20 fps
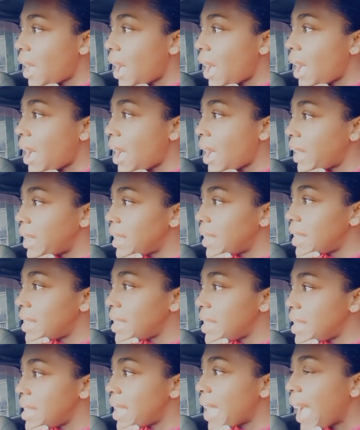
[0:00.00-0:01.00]
on
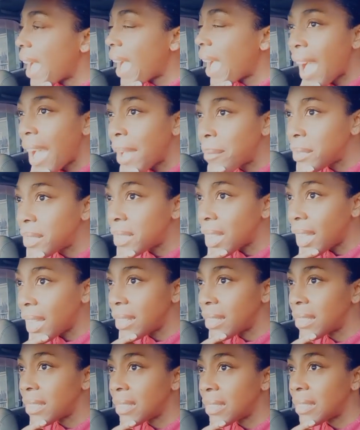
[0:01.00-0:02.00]
the
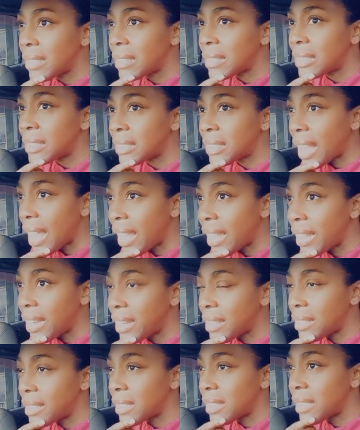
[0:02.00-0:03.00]
Hampton
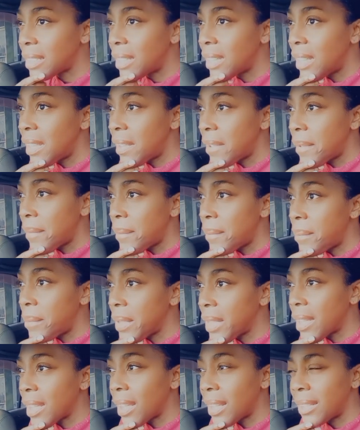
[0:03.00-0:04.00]
side
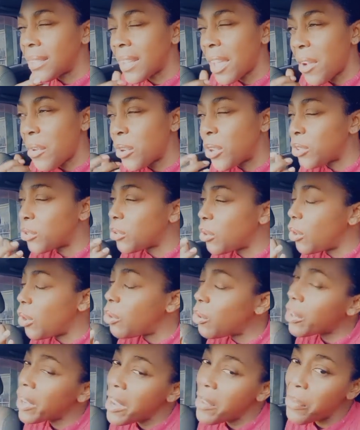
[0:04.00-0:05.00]
because I was
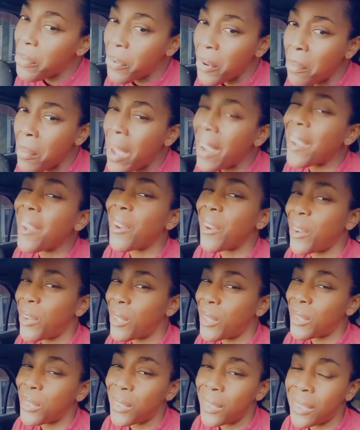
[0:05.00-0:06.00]
looking for my
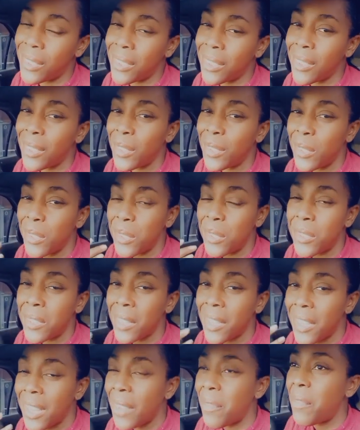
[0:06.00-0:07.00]
girls to
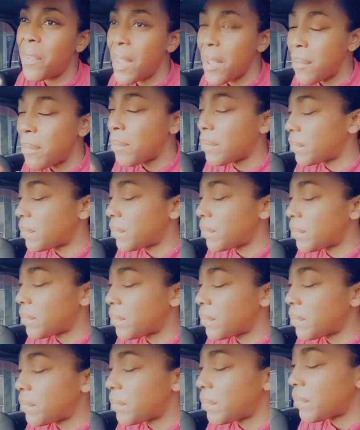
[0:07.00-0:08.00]
give them
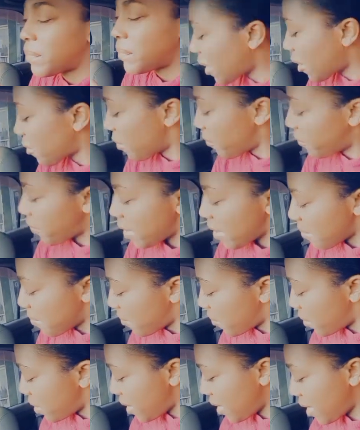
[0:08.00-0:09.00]
a better run for their
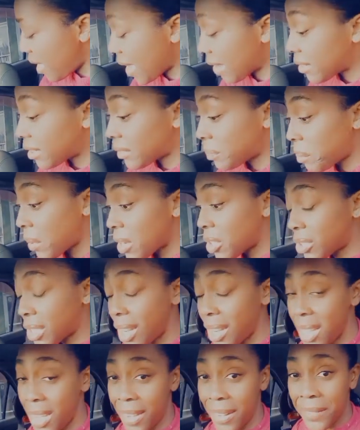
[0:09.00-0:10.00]
money,
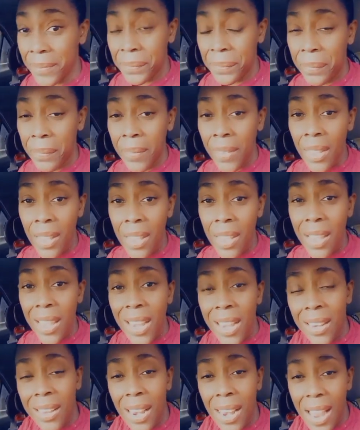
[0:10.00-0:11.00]
especially
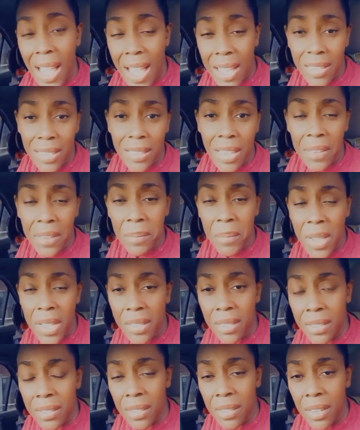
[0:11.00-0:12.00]
in the last
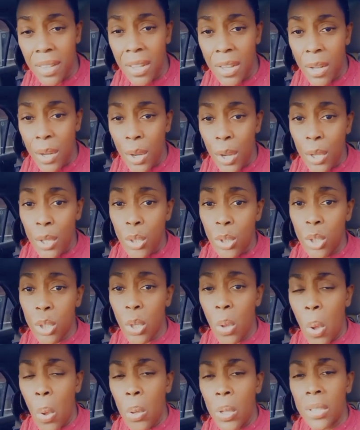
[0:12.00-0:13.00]
segment.
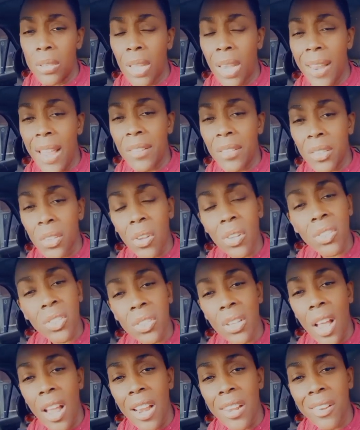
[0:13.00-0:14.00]
So so let's touch
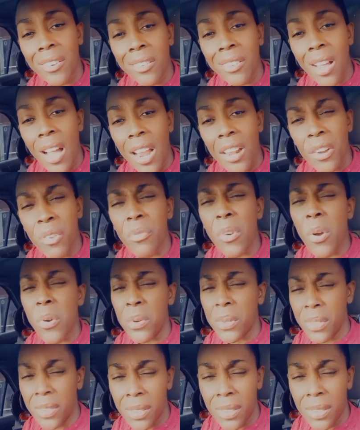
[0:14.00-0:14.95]
on the on the rounds.